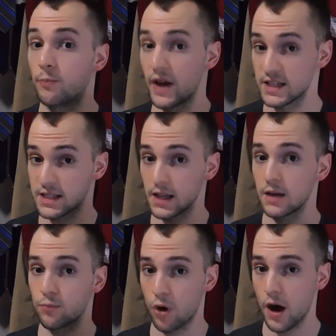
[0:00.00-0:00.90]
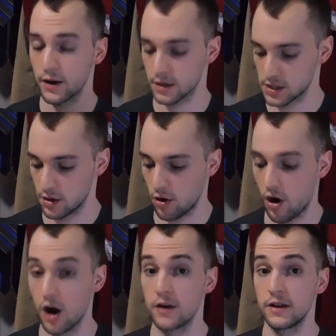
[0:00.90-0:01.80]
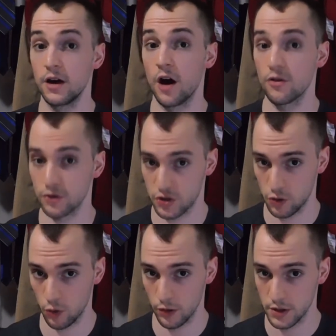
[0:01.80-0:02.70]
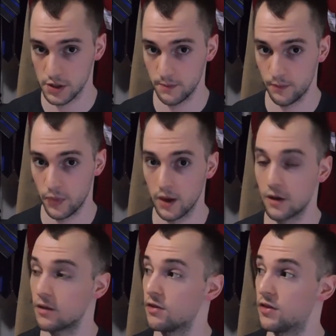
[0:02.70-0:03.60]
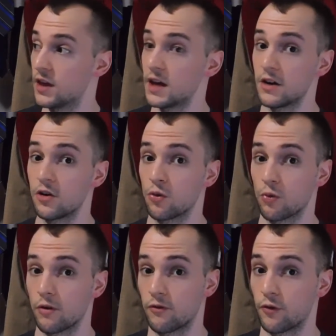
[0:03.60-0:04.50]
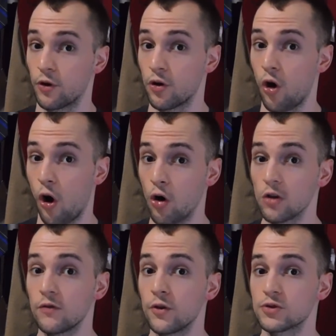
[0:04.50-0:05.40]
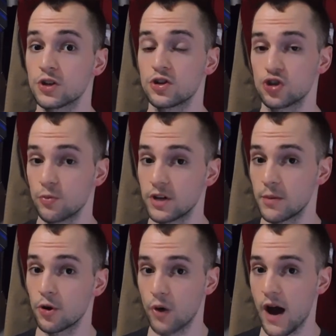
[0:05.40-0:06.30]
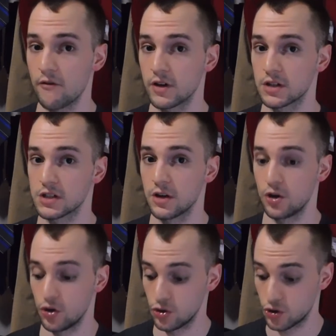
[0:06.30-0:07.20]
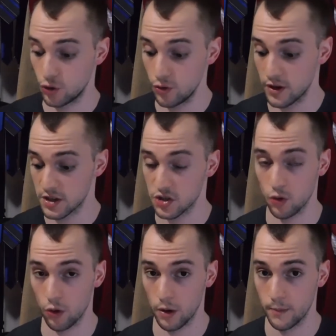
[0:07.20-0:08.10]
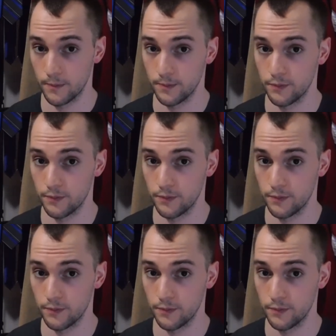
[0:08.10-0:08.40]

best-selling products on the other stores. Then refer all of those consumer demographics to this store.